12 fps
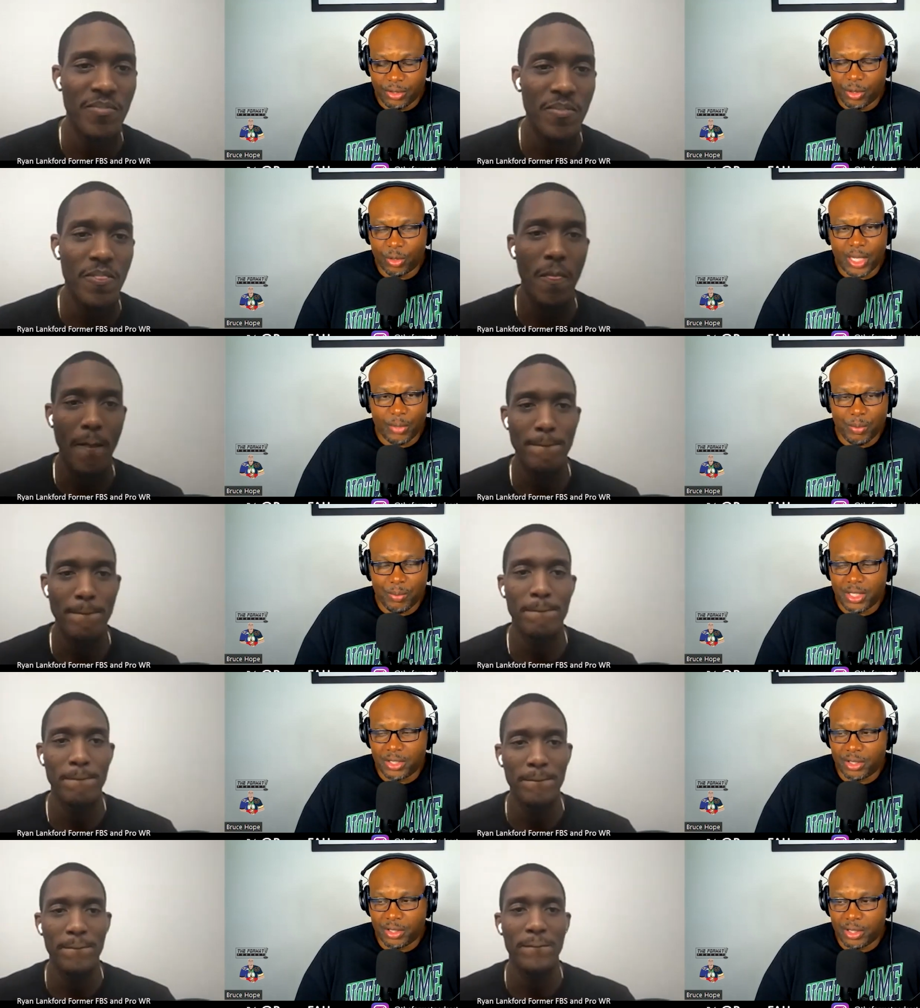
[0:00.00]
Speaker 1: you know, like we
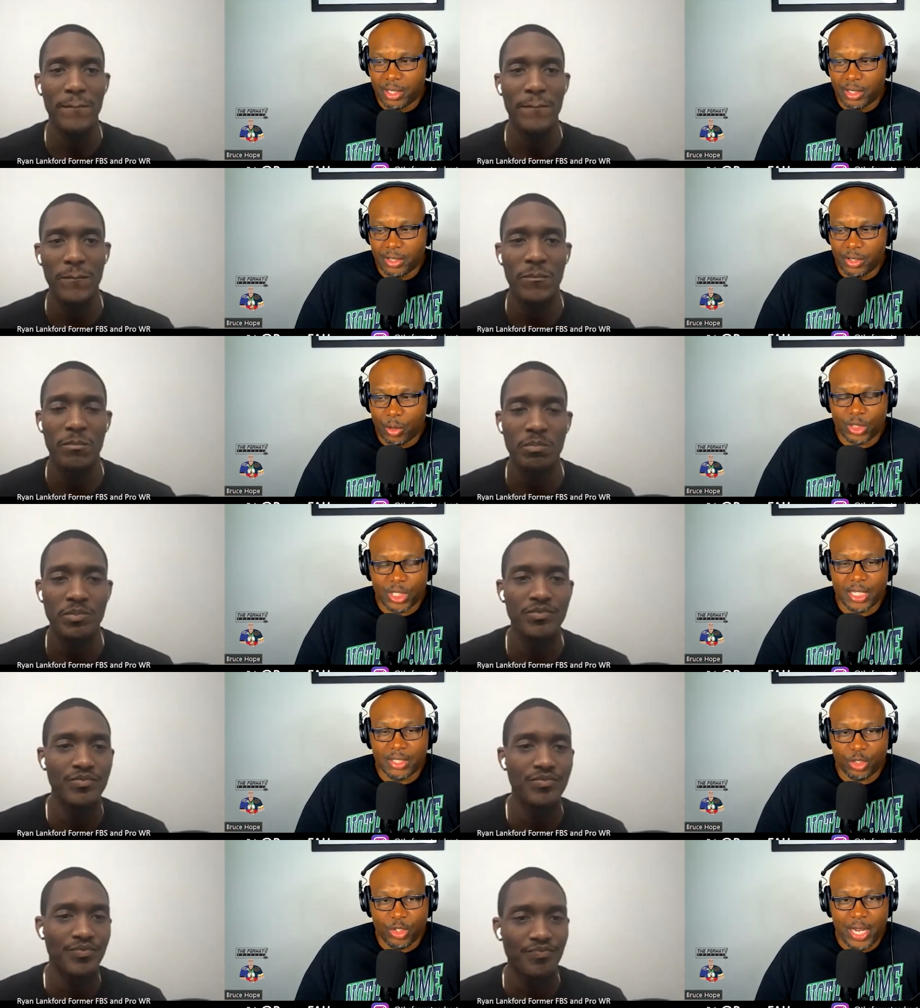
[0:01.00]
mentioned, the, those
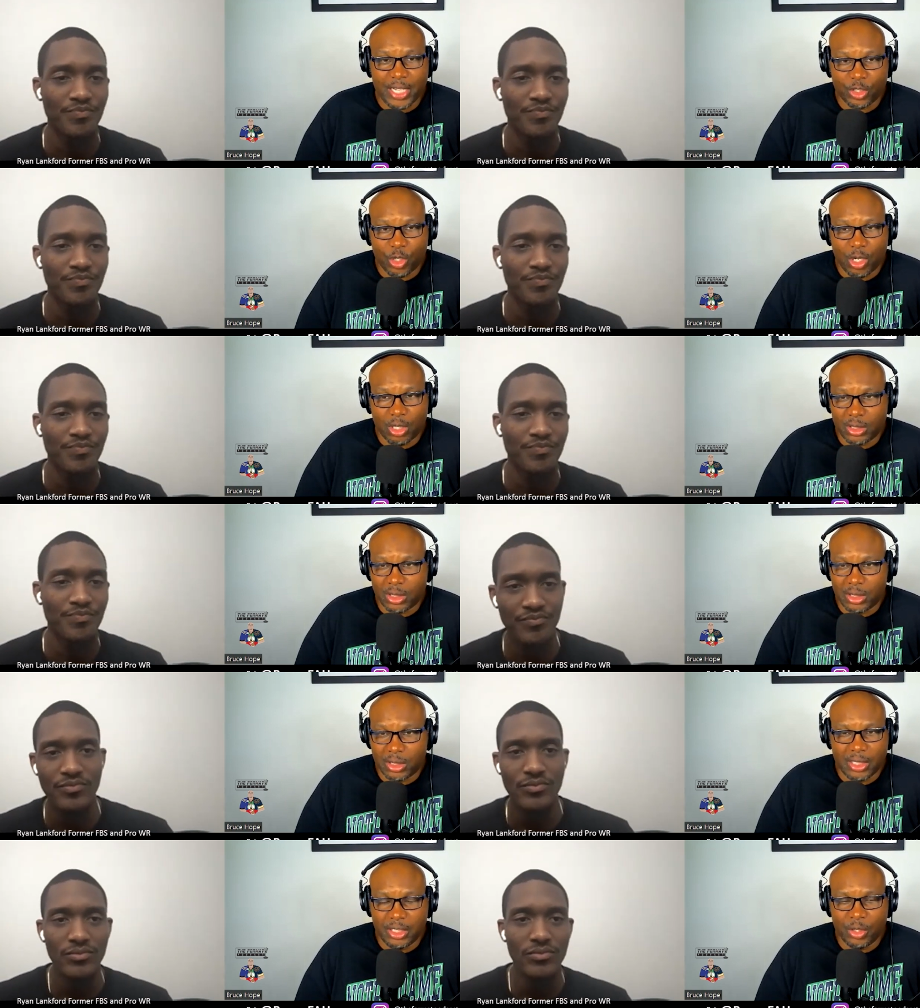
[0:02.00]
guys are track stars.
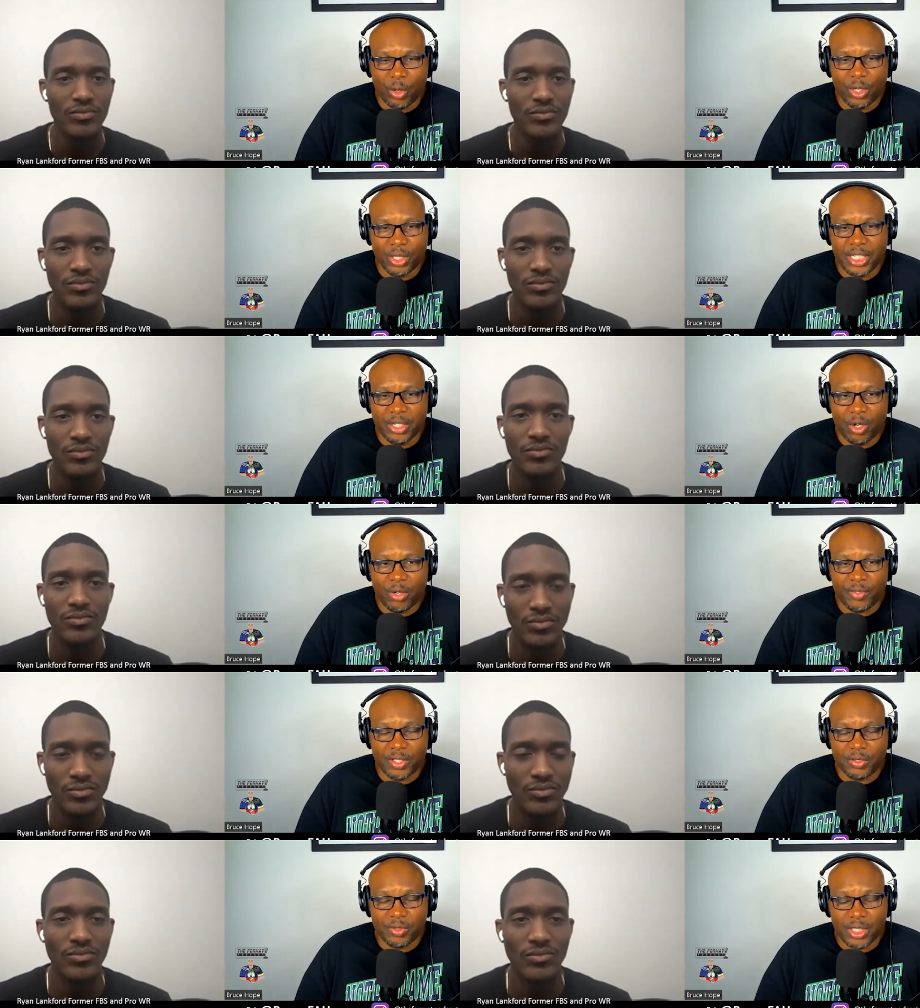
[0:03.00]
Eh, you know, elite
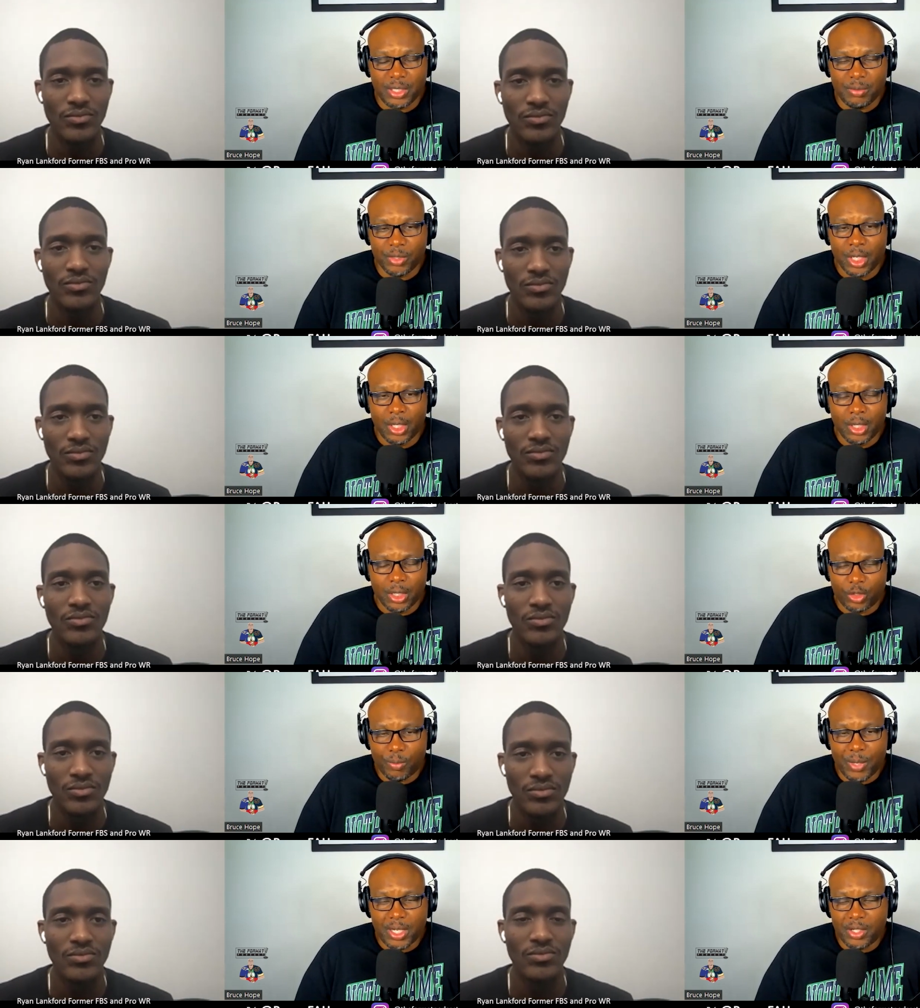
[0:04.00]
offensive teams, mm-hmm.
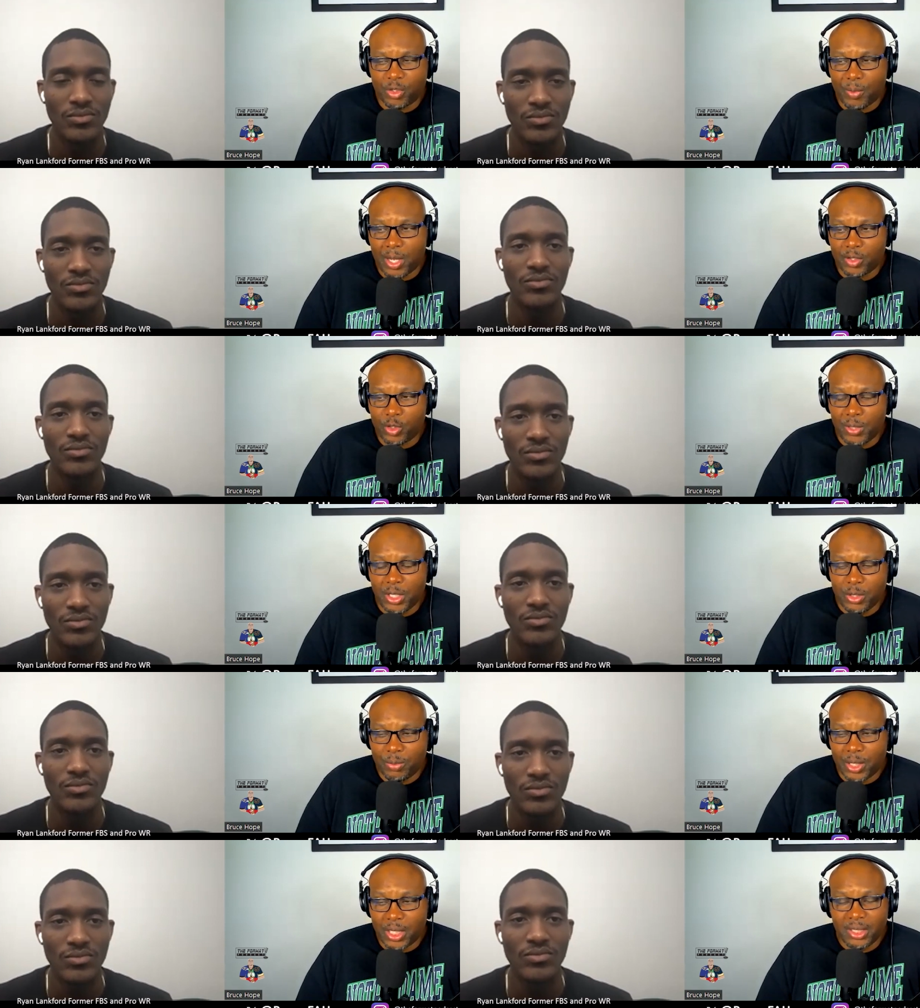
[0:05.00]
tremendous amount of
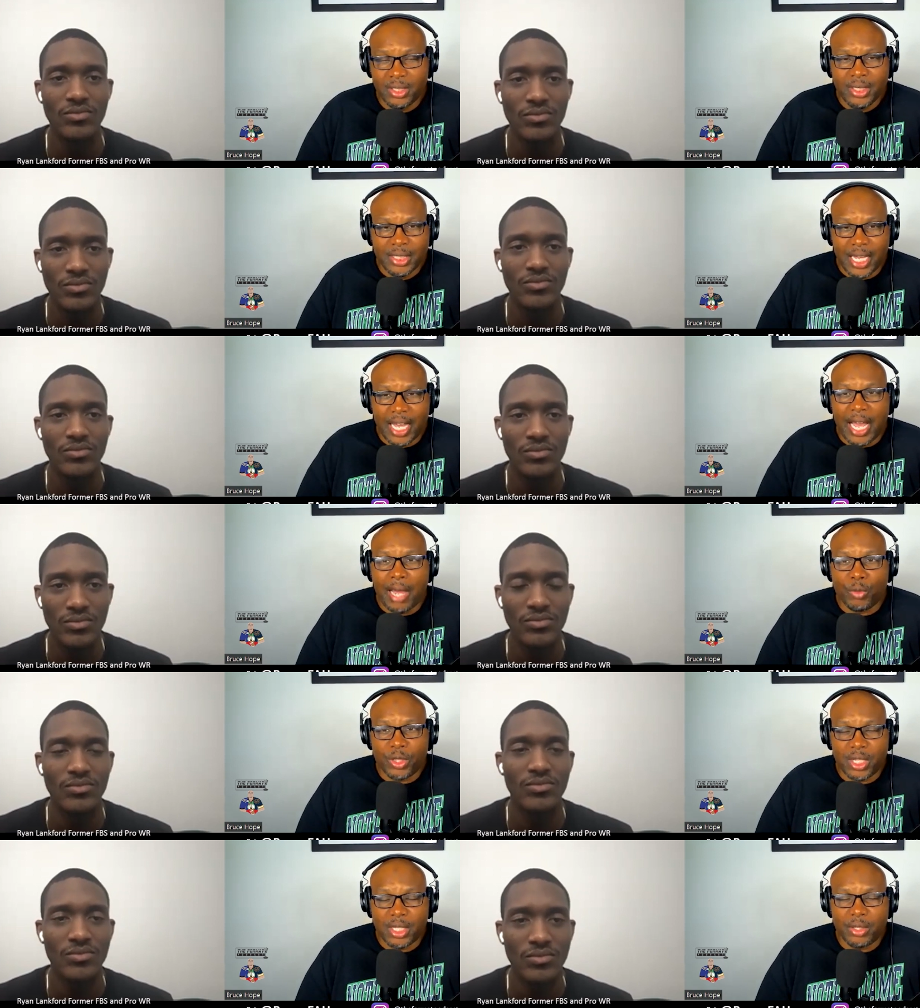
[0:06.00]
speed. But I
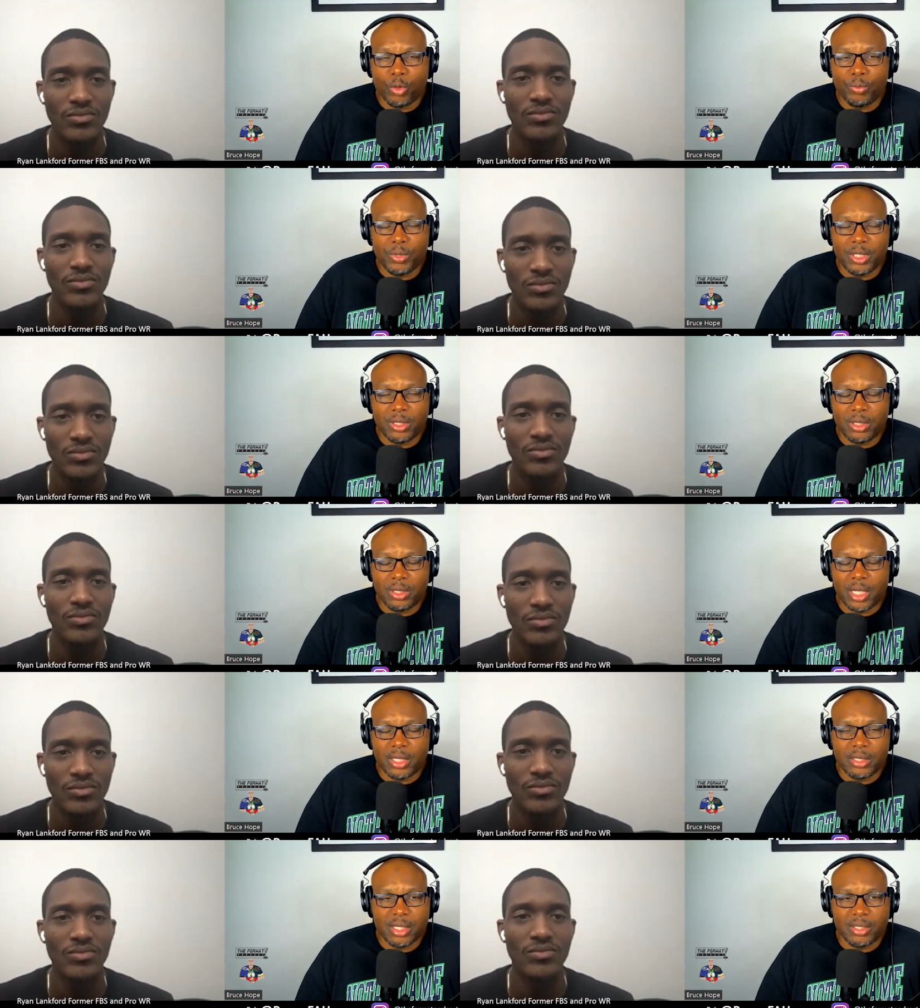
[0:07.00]
would think it would be
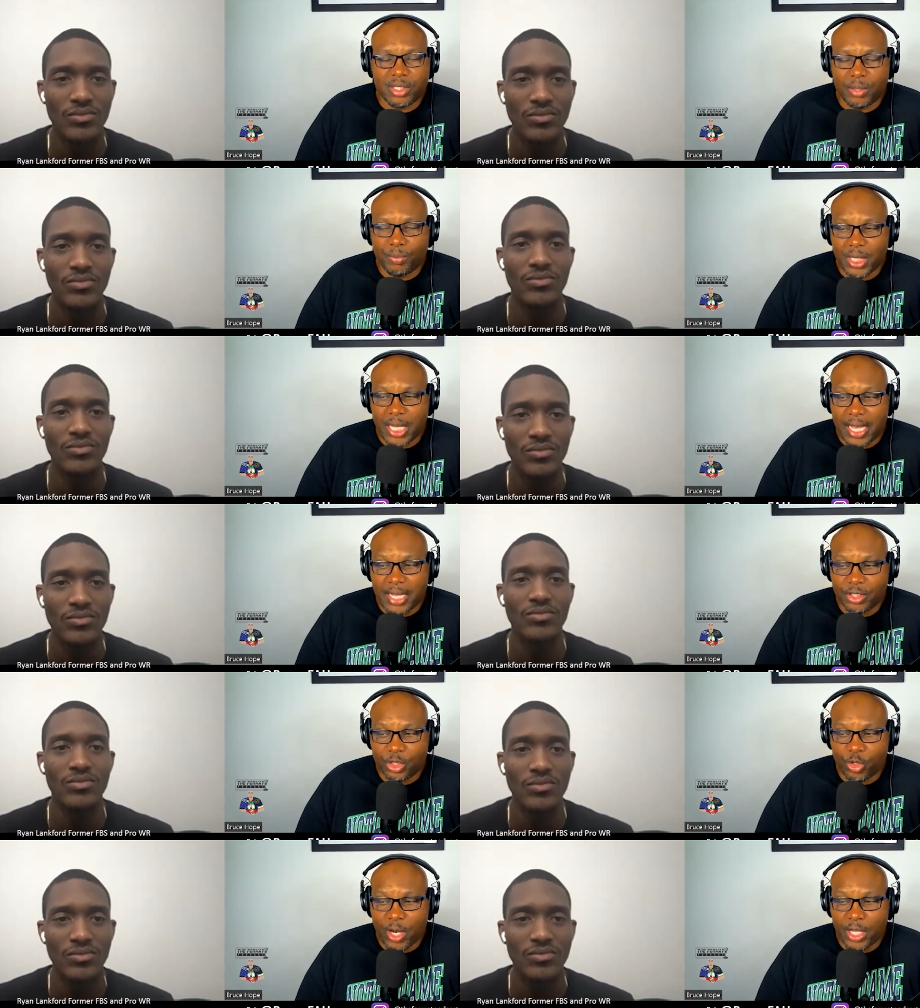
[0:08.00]
things as simple
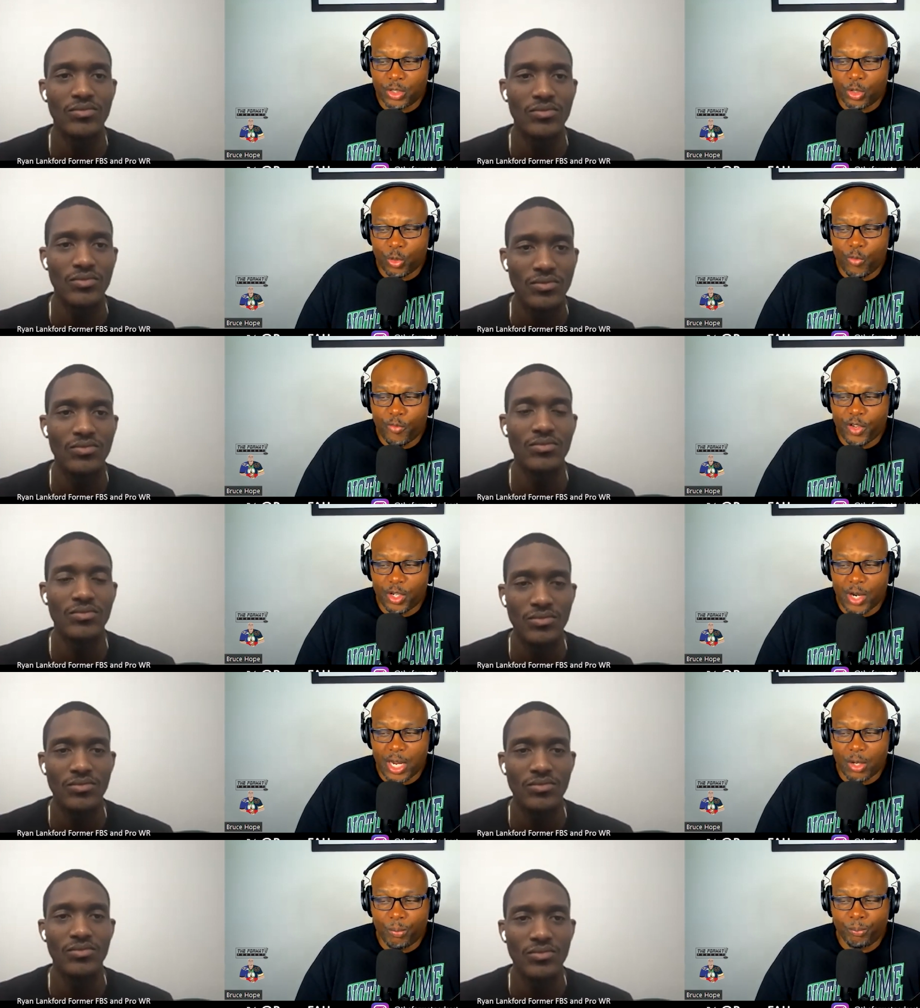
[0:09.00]
as trying to
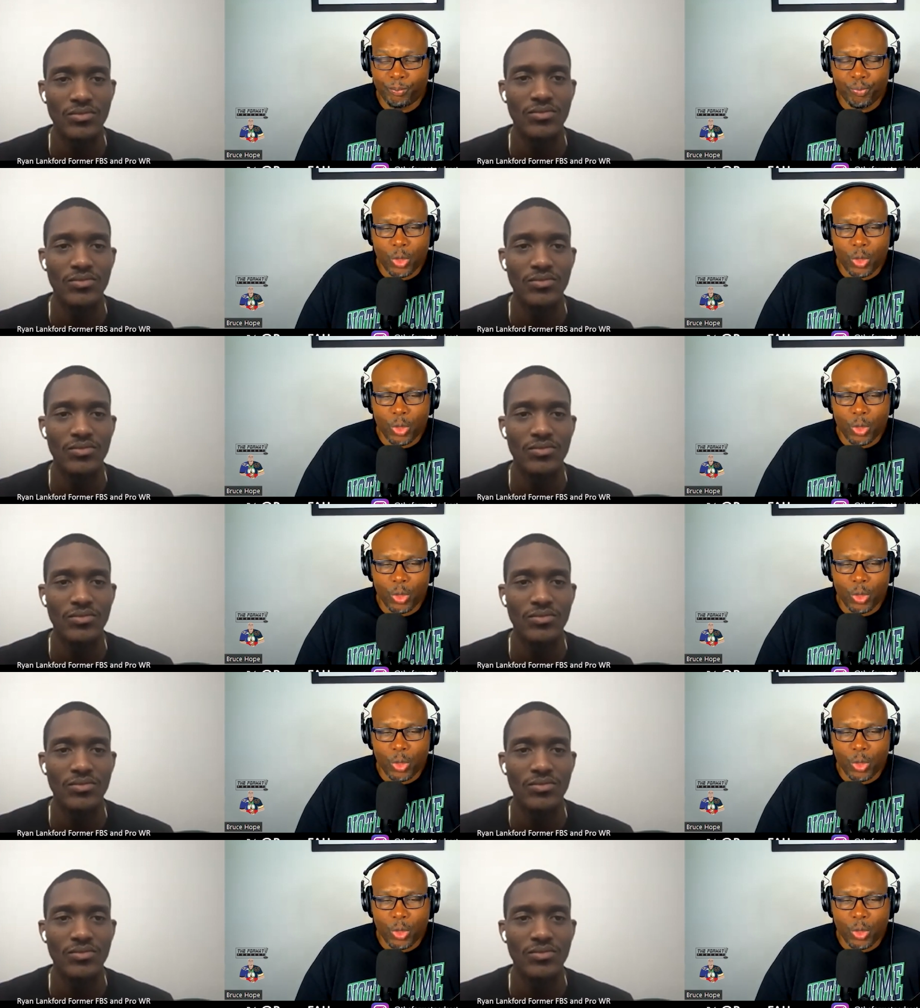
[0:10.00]
figure out